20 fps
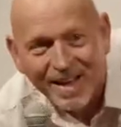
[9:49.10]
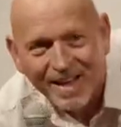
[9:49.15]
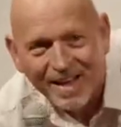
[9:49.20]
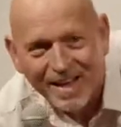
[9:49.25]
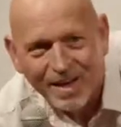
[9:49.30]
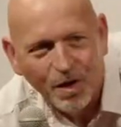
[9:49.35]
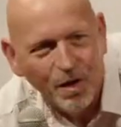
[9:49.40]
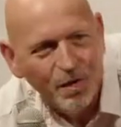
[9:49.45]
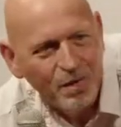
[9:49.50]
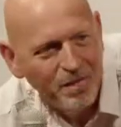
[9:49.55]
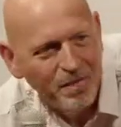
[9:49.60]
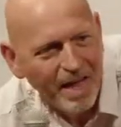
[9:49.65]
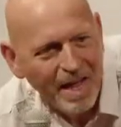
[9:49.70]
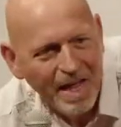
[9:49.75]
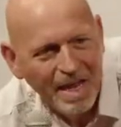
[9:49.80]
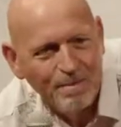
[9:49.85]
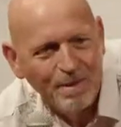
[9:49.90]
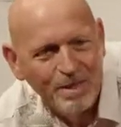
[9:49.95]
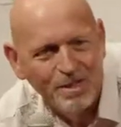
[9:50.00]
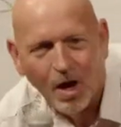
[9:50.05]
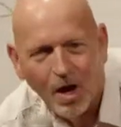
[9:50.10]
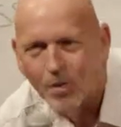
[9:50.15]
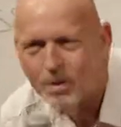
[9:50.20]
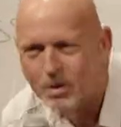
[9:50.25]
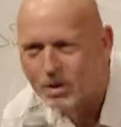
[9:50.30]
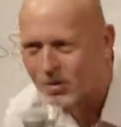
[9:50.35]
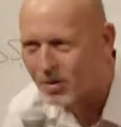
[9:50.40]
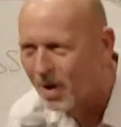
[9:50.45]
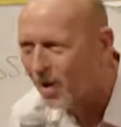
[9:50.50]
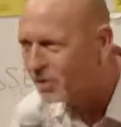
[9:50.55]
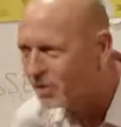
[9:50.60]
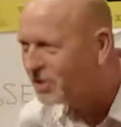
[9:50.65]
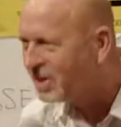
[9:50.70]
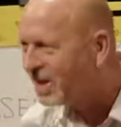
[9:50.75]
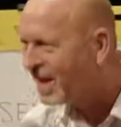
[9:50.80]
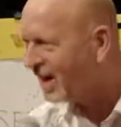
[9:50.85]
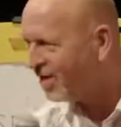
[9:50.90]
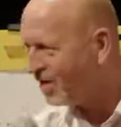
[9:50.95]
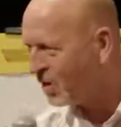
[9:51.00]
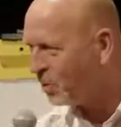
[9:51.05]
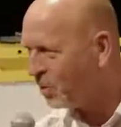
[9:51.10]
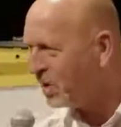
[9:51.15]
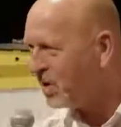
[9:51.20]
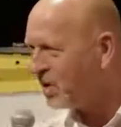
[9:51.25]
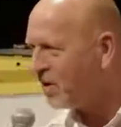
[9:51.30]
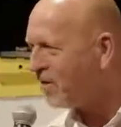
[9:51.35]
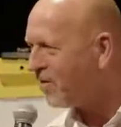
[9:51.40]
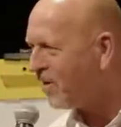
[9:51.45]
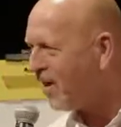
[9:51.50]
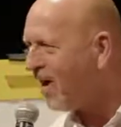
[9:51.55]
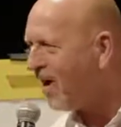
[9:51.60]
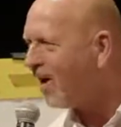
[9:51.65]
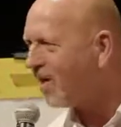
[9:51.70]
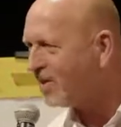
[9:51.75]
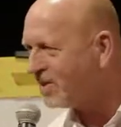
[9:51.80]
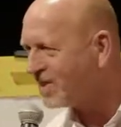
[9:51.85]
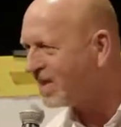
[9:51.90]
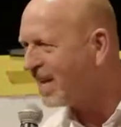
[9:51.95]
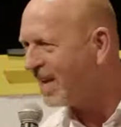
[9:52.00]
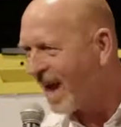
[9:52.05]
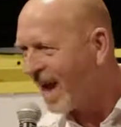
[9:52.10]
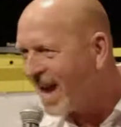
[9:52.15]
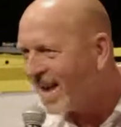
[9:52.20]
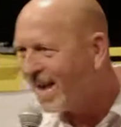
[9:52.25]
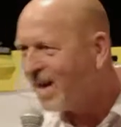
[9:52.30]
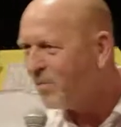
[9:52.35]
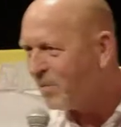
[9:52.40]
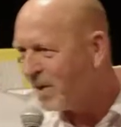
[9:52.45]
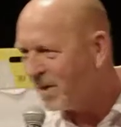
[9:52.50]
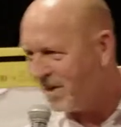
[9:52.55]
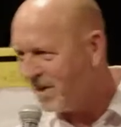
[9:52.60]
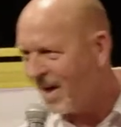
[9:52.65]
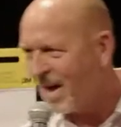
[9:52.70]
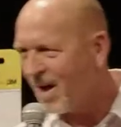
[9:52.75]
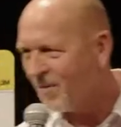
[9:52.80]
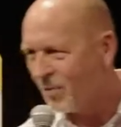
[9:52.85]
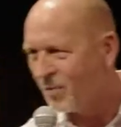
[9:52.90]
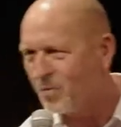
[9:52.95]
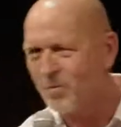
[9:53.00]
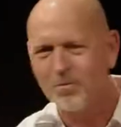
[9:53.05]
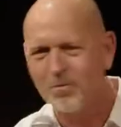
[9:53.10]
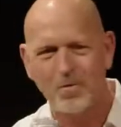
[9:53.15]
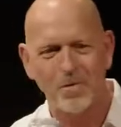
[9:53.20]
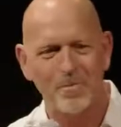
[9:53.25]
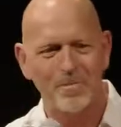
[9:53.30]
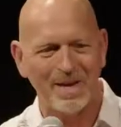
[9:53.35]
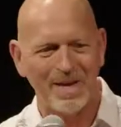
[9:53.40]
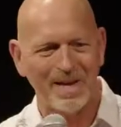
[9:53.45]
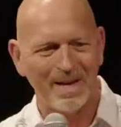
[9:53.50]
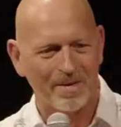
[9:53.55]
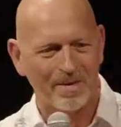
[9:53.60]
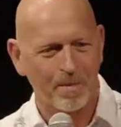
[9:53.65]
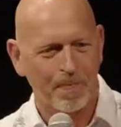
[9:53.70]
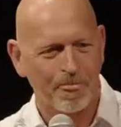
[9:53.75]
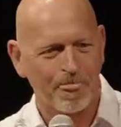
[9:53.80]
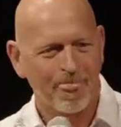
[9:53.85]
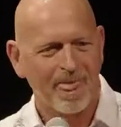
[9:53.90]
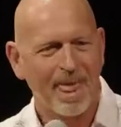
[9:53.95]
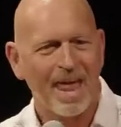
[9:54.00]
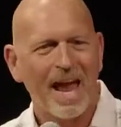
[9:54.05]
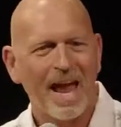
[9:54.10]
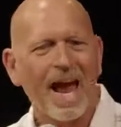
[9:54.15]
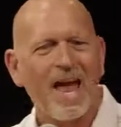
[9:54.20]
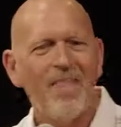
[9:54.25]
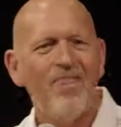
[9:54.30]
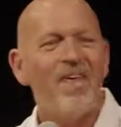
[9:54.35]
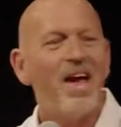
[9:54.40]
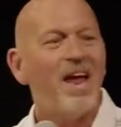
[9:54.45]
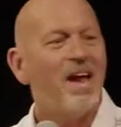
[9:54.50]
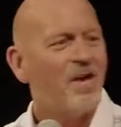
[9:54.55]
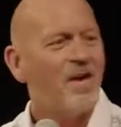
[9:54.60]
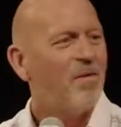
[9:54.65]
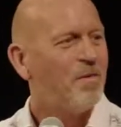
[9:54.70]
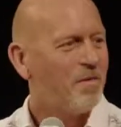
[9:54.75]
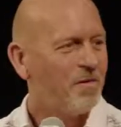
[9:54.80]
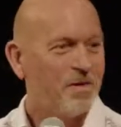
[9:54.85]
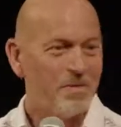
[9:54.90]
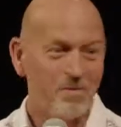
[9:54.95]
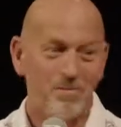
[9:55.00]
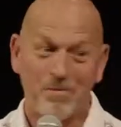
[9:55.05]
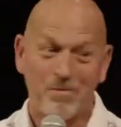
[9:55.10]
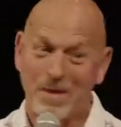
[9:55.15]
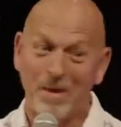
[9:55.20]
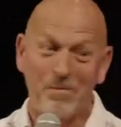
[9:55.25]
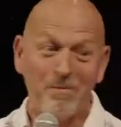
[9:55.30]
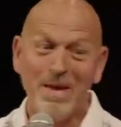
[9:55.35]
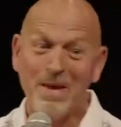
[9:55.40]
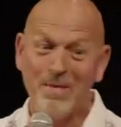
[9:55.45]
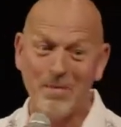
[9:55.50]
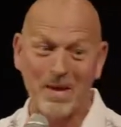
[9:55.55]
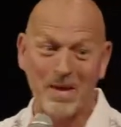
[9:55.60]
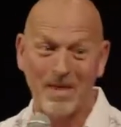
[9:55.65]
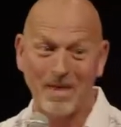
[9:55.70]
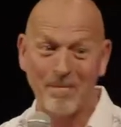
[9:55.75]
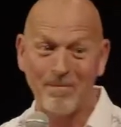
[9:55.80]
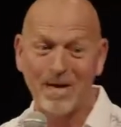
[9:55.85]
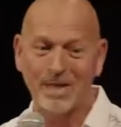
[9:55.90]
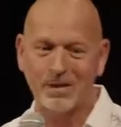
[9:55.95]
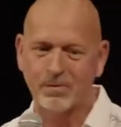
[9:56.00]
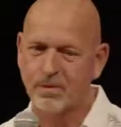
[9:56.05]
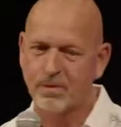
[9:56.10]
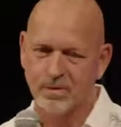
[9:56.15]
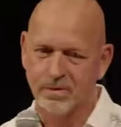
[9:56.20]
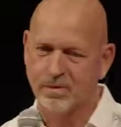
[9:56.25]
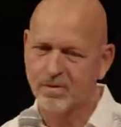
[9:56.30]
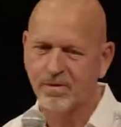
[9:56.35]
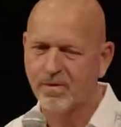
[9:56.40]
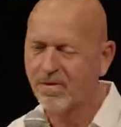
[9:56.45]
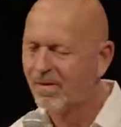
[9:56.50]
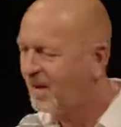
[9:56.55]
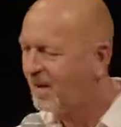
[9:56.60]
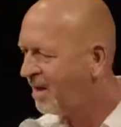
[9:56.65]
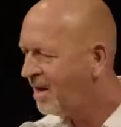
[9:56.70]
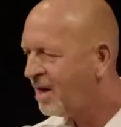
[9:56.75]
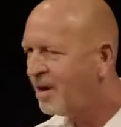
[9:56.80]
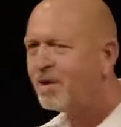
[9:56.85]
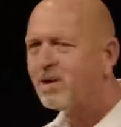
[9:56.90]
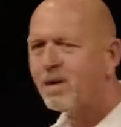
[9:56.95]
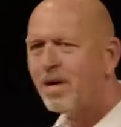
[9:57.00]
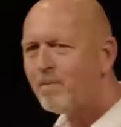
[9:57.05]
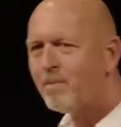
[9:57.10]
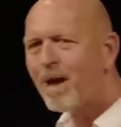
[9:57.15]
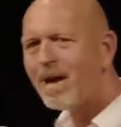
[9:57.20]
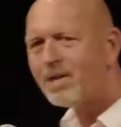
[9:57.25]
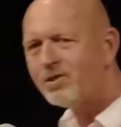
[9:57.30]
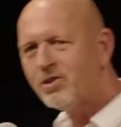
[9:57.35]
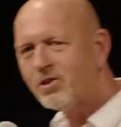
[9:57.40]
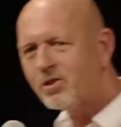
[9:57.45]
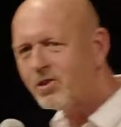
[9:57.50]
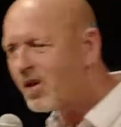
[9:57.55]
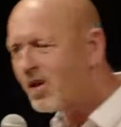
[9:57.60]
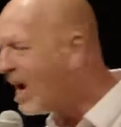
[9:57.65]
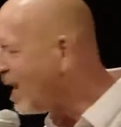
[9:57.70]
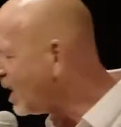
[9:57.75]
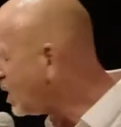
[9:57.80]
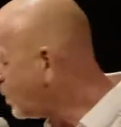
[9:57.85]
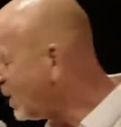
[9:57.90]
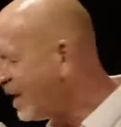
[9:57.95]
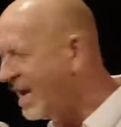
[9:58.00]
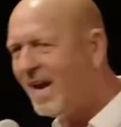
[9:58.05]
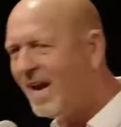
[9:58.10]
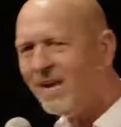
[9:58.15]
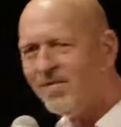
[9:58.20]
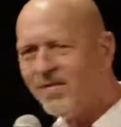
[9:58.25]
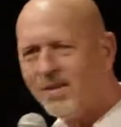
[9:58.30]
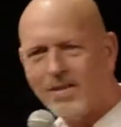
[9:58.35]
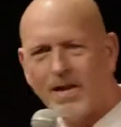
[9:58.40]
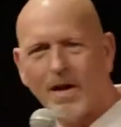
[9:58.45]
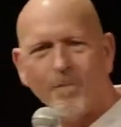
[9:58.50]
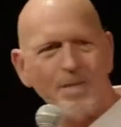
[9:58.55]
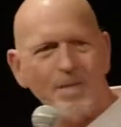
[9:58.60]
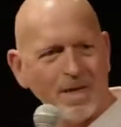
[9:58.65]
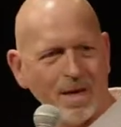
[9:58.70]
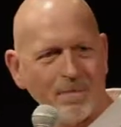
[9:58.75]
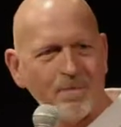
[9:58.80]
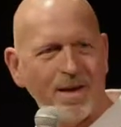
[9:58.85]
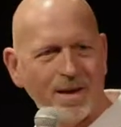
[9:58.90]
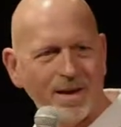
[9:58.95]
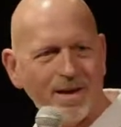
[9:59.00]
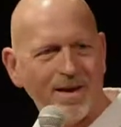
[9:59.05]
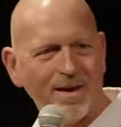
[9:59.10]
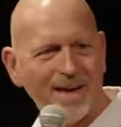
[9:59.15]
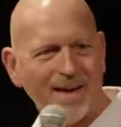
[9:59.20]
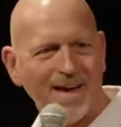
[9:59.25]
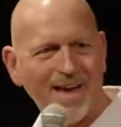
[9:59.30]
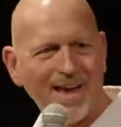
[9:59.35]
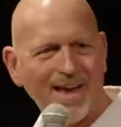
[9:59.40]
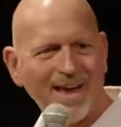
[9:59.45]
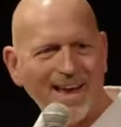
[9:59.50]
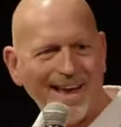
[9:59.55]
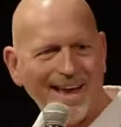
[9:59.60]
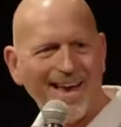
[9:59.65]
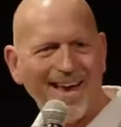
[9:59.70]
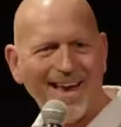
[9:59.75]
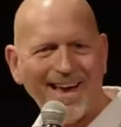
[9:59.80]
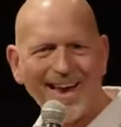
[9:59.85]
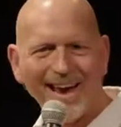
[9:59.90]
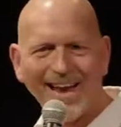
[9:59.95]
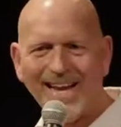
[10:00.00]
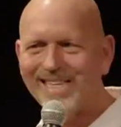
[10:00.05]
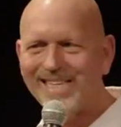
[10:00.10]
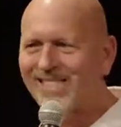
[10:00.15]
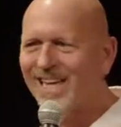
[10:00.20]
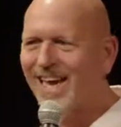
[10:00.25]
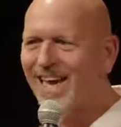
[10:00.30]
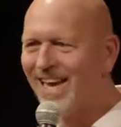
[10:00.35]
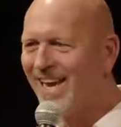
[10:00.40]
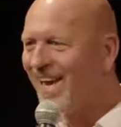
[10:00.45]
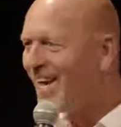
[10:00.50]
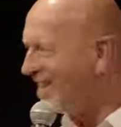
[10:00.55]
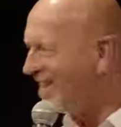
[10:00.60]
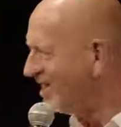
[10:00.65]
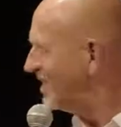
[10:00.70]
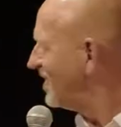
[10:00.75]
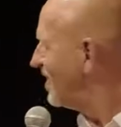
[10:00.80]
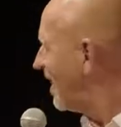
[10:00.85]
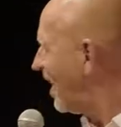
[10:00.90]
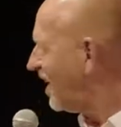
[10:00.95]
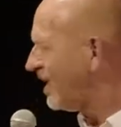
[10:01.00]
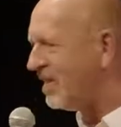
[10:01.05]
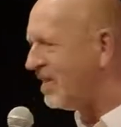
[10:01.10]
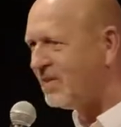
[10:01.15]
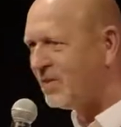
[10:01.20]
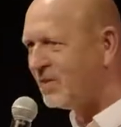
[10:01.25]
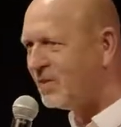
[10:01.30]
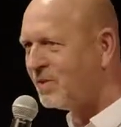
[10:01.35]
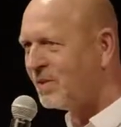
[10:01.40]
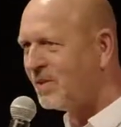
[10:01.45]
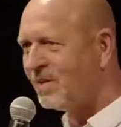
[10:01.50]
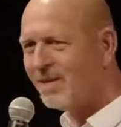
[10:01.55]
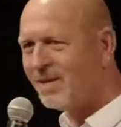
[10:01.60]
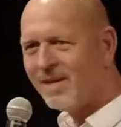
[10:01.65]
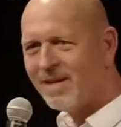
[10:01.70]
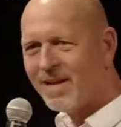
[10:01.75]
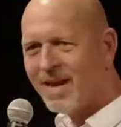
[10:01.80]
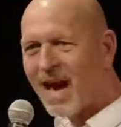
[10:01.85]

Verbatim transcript: You know, the enemy's always crouching at the window of our hearts. Can I come in? Do you have room for me? And then, to me, one of the best ones, Pastor Josh, when he had the dummy up here. And he's like, dude, how you doing?